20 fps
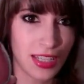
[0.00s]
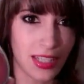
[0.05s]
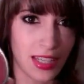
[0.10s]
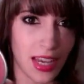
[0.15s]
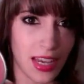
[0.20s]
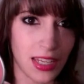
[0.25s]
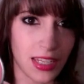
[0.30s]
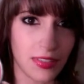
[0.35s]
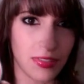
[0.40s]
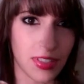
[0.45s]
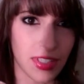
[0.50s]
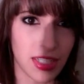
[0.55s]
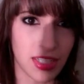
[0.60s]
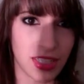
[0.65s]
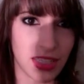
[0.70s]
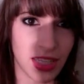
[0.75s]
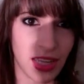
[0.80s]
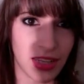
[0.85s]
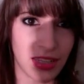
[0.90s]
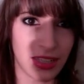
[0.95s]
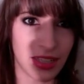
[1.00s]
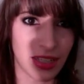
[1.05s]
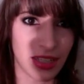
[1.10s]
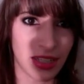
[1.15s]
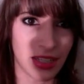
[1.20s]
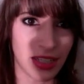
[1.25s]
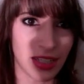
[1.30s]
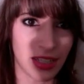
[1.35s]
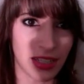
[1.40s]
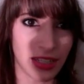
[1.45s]
not even a dent
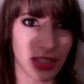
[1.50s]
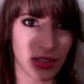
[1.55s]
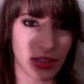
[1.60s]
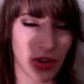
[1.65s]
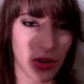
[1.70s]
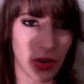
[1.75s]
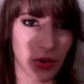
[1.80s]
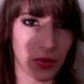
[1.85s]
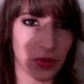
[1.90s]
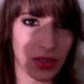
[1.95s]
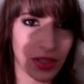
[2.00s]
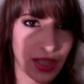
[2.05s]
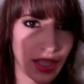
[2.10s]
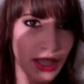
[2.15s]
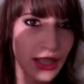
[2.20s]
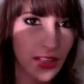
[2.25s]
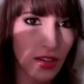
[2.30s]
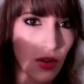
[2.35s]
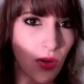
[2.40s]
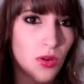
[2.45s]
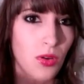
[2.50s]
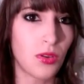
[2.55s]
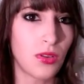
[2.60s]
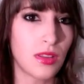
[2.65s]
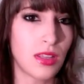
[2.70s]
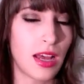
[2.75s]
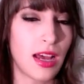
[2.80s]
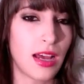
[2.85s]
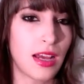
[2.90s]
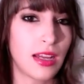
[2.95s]
in it. You don't need a
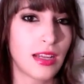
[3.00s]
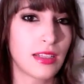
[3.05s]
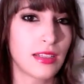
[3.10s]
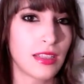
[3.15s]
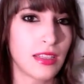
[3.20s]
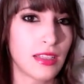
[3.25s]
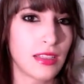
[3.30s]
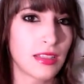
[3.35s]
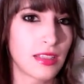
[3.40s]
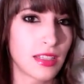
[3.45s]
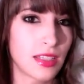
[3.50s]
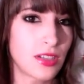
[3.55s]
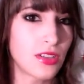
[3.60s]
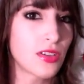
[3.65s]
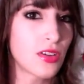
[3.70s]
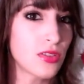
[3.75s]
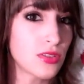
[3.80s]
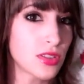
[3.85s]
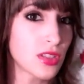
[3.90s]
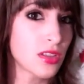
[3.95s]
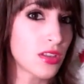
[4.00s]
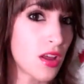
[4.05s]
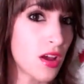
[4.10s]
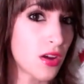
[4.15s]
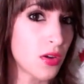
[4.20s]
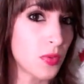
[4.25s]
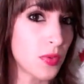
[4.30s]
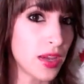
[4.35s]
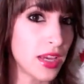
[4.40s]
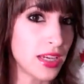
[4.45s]
whole lot. A little goes a
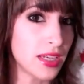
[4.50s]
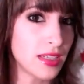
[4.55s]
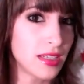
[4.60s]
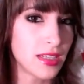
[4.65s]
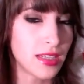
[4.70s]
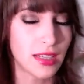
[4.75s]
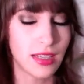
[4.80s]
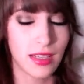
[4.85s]
long way.